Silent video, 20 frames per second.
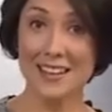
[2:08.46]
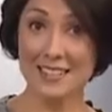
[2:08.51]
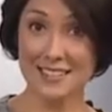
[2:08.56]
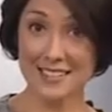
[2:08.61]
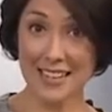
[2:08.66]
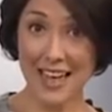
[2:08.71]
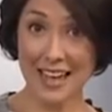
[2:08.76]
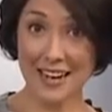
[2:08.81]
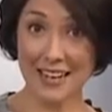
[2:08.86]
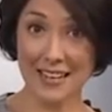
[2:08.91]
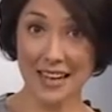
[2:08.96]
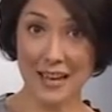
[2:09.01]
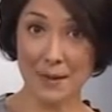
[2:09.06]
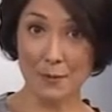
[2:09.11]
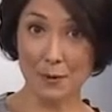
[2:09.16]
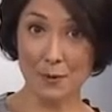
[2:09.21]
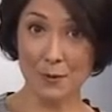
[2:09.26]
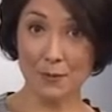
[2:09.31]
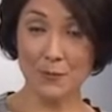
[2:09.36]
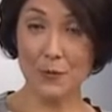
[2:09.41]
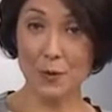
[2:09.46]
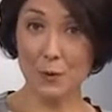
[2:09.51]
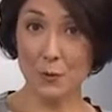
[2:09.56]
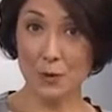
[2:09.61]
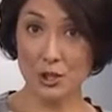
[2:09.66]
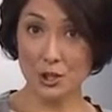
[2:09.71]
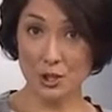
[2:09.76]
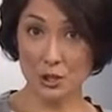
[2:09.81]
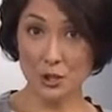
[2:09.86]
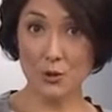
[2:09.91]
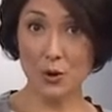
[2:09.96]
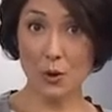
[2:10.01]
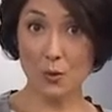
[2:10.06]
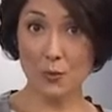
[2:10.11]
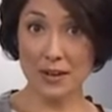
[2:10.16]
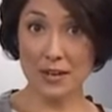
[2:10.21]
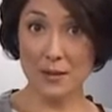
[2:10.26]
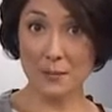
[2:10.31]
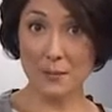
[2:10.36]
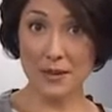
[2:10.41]
a SATA cable, which should
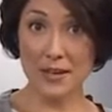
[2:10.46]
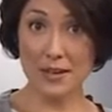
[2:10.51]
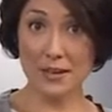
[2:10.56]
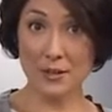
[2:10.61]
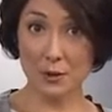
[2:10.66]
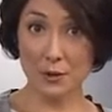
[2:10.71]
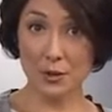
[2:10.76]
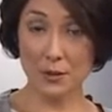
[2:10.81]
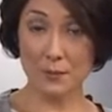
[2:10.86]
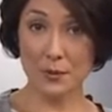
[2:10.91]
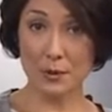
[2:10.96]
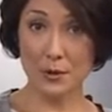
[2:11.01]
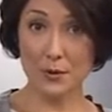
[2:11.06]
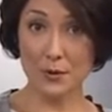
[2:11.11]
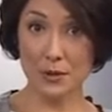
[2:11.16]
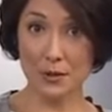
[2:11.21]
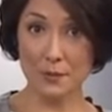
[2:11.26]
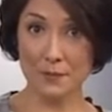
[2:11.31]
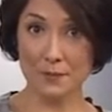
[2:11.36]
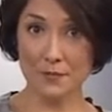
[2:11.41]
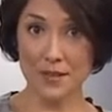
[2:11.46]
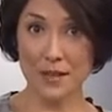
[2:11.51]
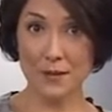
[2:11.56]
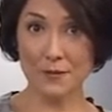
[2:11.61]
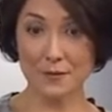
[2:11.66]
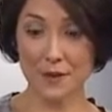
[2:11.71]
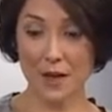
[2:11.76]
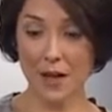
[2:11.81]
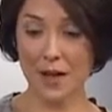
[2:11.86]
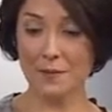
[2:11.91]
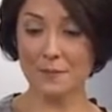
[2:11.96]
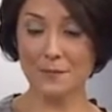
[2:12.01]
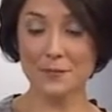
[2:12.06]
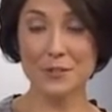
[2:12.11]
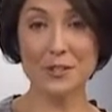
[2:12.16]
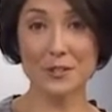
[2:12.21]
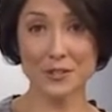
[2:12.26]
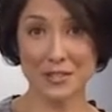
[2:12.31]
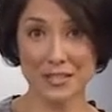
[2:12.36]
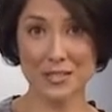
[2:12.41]
already be in your computer. If not,
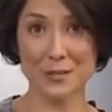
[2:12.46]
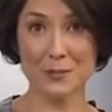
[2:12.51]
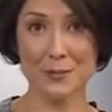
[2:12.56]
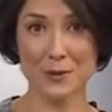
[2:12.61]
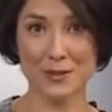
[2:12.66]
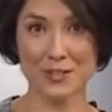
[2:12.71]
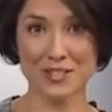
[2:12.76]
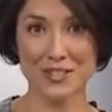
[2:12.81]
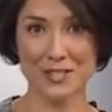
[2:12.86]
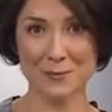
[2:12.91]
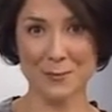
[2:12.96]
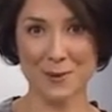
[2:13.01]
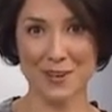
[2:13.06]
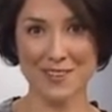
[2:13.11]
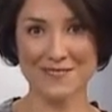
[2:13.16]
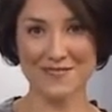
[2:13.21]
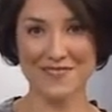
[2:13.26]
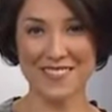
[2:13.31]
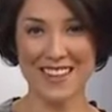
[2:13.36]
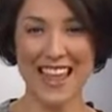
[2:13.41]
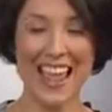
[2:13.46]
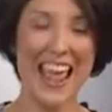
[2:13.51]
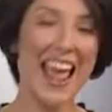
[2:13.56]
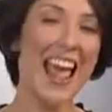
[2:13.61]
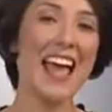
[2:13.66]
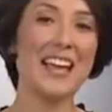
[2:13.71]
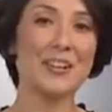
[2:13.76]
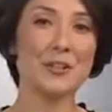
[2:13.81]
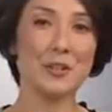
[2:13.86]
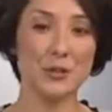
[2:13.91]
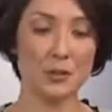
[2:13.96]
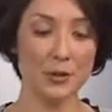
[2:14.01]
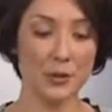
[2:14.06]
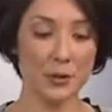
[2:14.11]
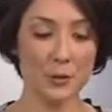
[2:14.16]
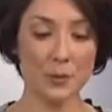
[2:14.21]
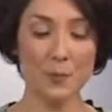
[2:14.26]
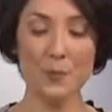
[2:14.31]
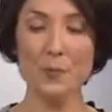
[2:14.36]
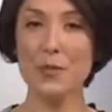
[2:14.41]
you'll need to purchase one, and your
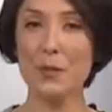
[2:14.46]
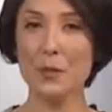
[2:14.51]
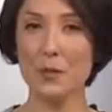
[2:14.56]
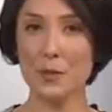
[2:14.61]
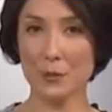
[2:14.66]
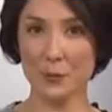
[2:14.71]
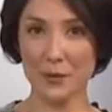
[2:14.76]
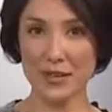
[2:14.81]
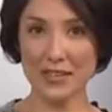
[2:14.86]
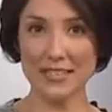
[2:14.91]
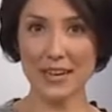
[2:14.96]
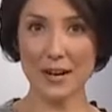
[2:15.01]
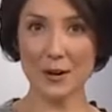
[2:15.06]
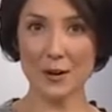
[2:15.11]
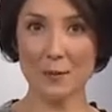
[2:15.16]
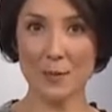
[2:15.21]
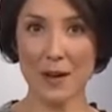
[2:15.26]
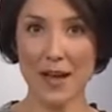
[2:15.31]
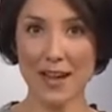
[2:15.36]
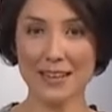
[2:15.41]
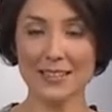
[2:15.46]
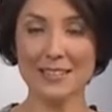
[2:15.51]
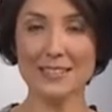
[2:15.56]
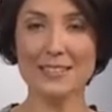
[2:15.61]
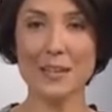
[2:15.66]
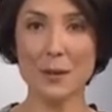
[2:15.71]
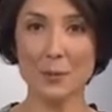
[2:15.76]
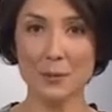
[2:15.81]
new 3 terabyte